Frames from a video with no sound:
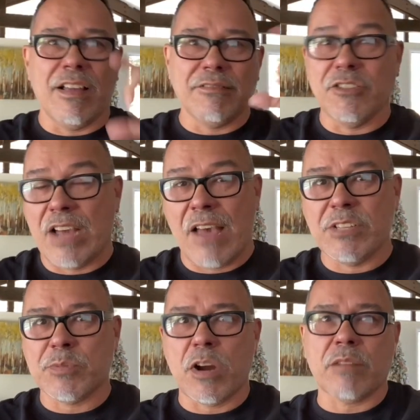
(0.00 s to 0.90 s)
having
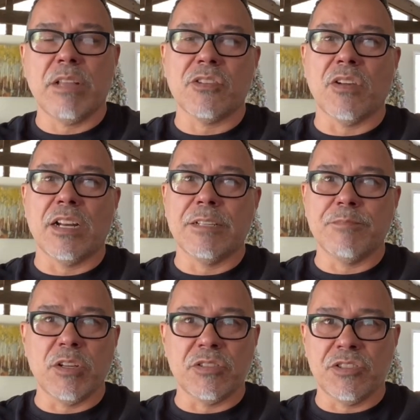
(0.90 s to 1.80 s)
spark plugs on
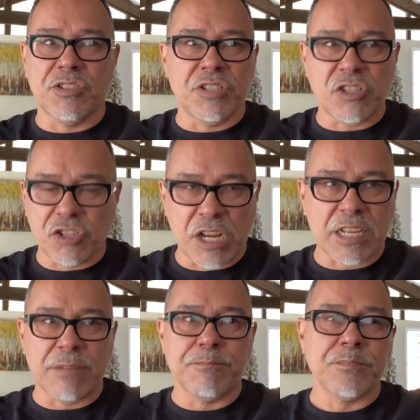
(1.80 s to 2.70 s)
it. Just check
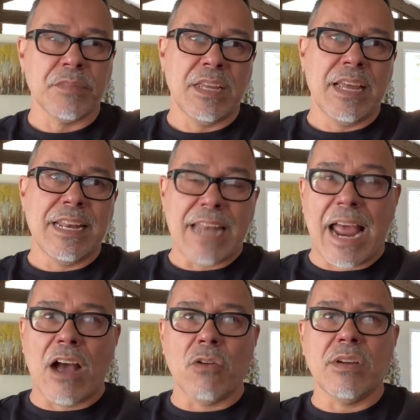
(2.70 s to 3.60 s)
them
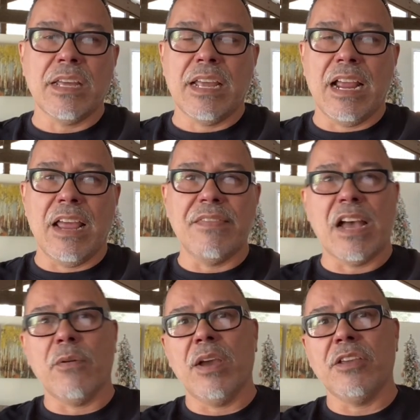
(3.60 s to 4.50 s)
now, and
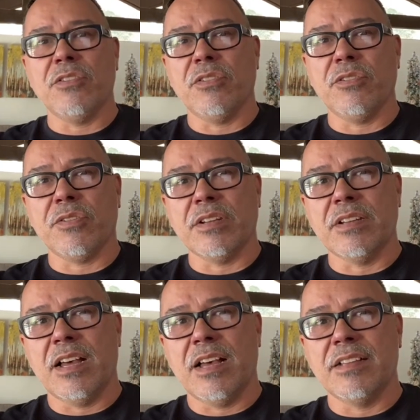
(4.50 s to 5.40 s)
that way you
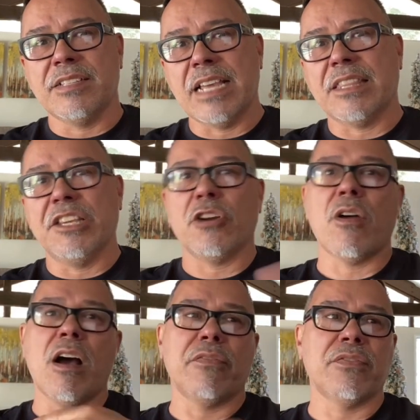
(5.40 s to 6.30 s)
can take the year
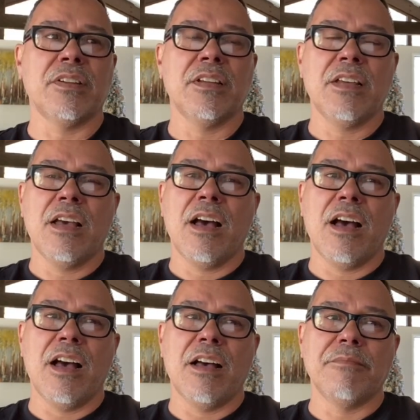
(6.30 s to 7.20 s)
off
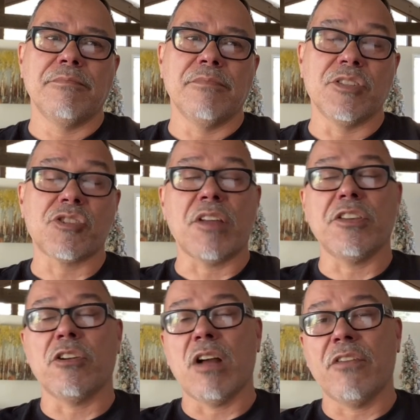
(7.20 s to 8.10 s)
and start the
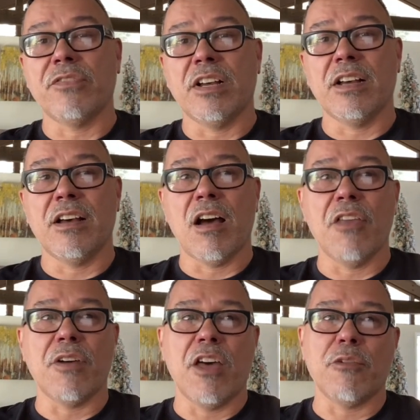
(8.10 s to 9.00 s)
year off
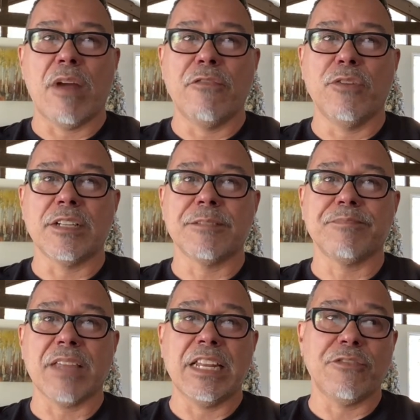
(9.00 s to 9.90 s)
on the right foot.
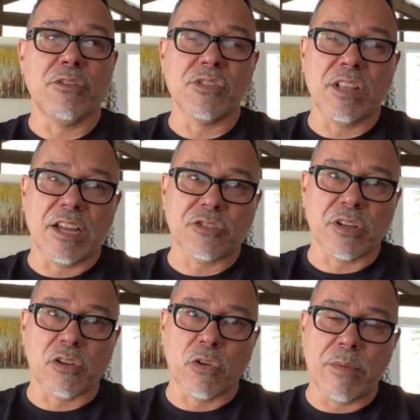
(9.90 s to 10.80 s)
And if you use
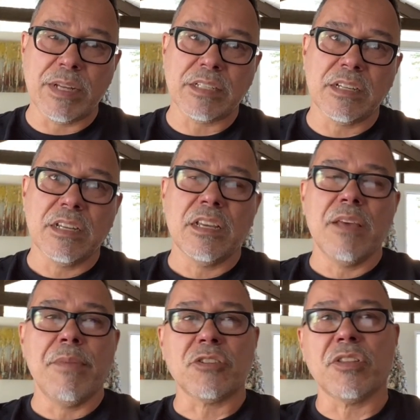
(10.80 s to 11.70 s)
electric equipment,
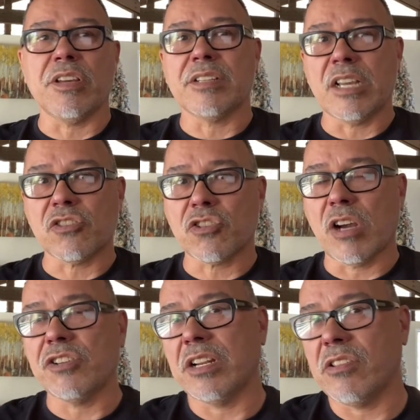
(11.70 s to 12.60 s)
make sure that you test
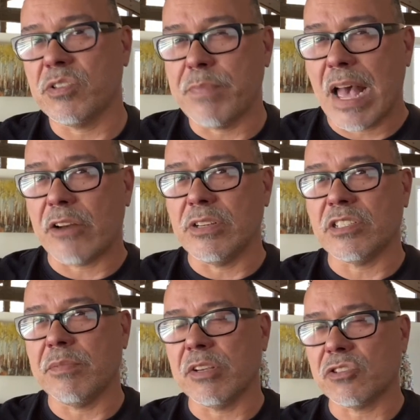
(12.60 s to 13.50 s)
charge any of those batteries
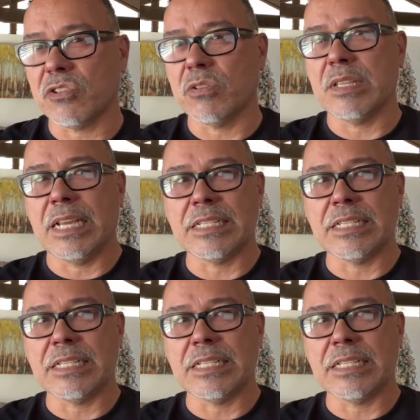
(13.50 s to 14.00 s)
to make sure that